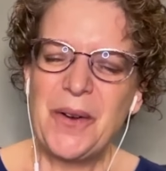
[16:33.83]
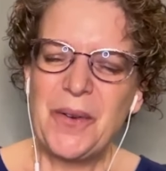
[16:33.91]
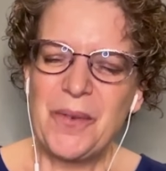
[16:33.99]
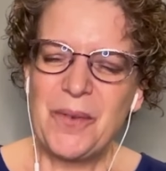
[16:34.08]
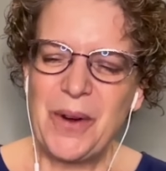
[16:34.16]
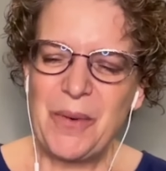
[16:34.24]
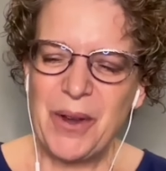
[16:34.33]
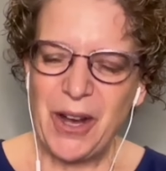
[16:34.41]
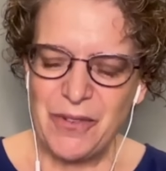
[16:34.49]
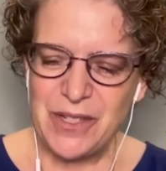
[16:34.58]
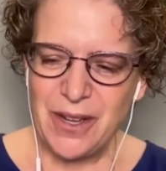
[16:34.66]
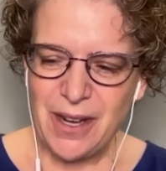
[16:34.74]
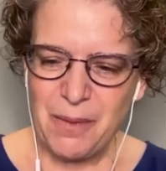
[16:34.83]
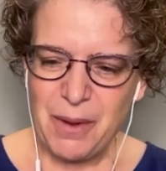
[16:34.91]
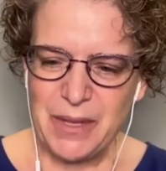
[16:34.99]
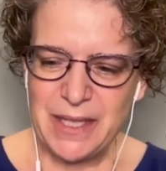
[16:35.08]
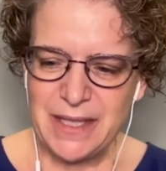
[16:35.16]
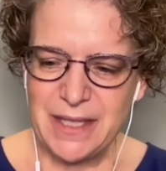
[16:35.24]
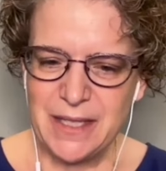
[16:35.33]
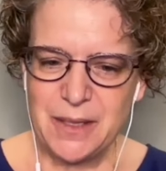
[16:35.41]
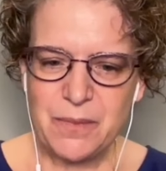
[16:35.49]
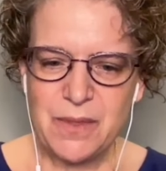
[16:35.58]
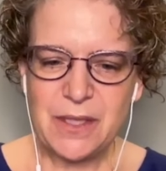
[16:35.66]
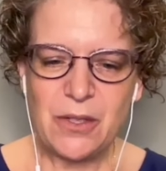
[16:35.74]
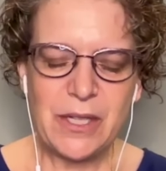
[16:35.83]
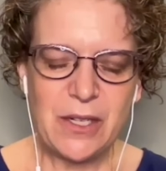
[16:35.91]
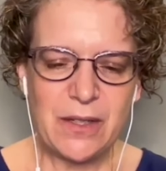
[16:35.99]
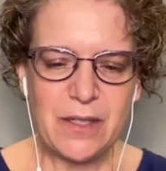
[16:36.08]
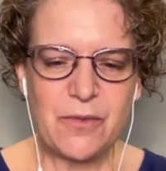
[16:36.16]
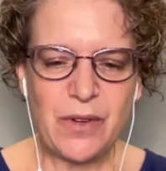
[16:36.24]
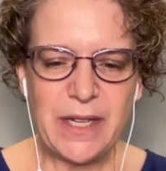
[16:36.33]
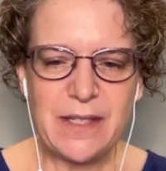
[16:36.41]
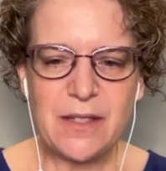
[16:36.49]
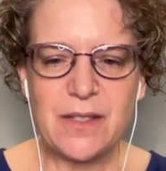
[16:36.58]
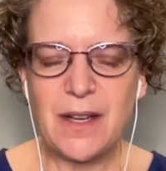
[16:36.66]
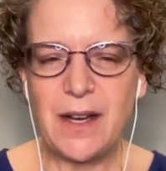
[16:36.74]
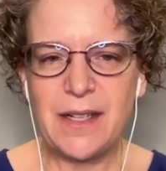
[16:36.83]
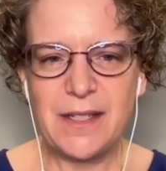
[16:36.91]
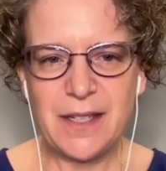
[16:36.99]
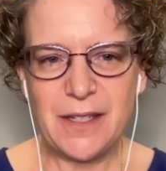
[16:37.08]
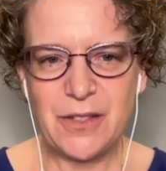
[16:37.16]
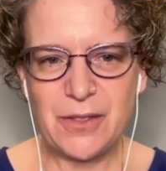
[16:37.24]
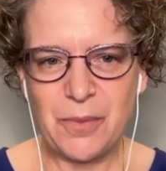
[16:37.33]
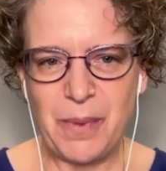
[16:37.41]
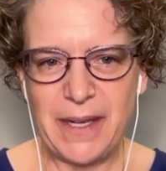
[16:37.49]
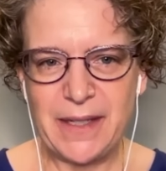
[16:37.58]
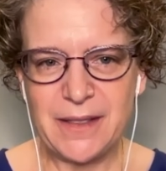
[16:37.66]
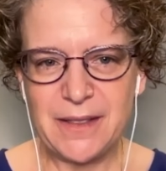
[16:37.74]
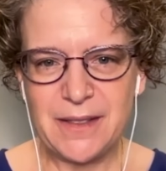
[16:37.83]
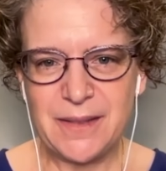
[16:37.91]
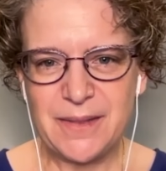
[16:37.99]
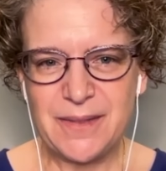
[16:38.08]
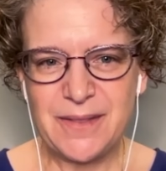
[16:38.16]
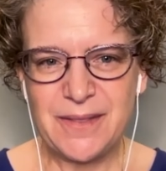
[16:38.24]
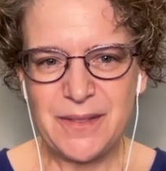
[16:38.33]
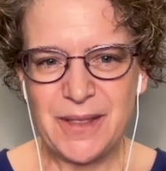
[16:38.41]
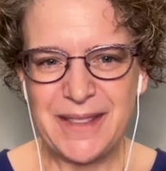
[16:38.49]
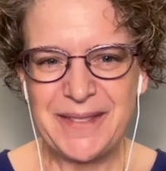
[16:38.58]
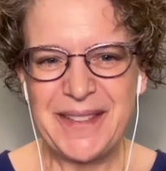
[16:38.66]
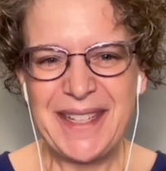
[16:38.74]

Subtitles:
What we often talk about with these systems, you'll hear this phrase, there's unintentional bias, right?